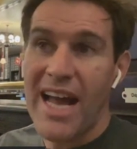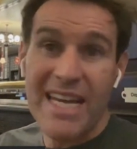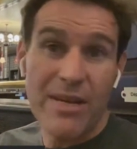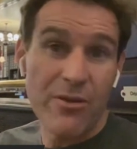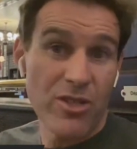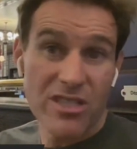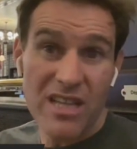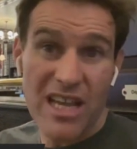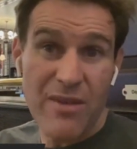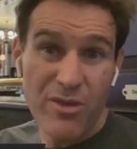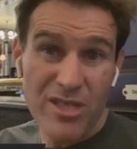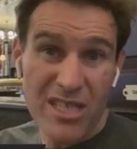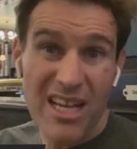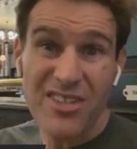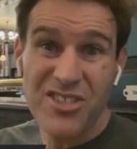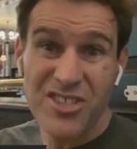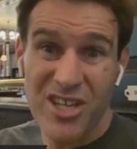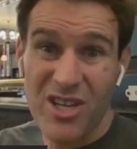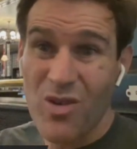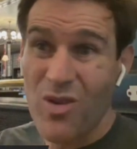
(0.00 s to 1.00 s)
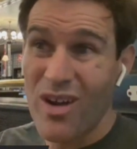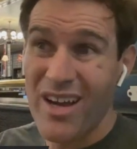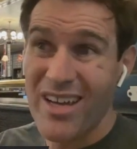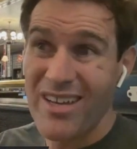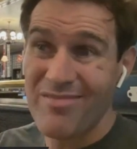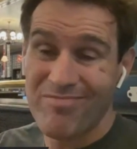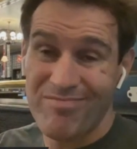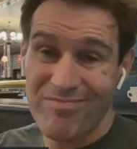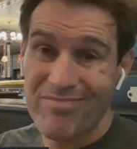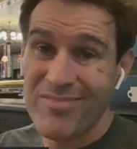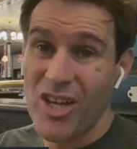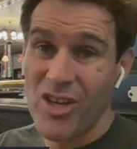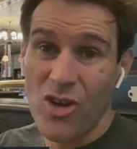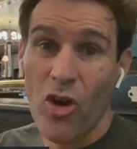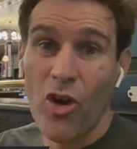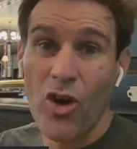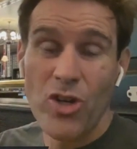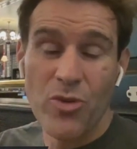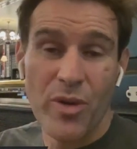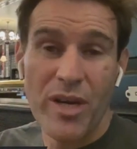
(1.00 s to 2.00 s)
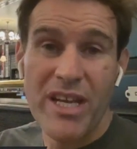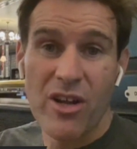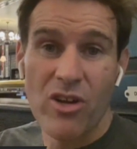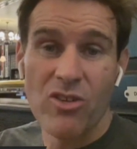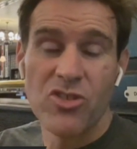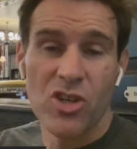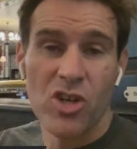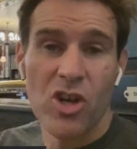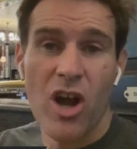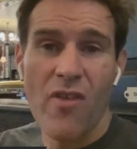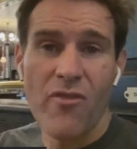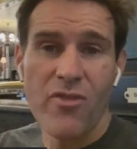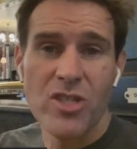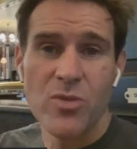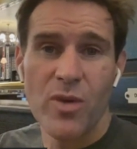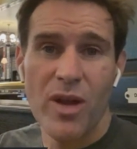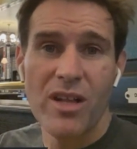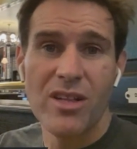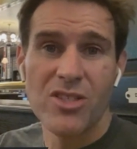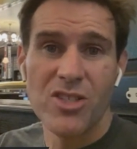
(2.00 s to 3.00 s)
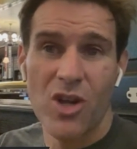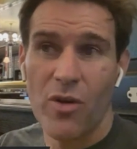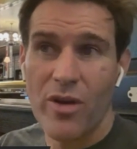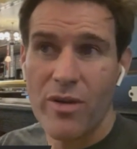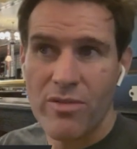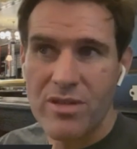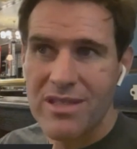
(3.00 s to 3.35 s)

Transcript: And he was he was actually quite annoyed when he got took off as well, Joe.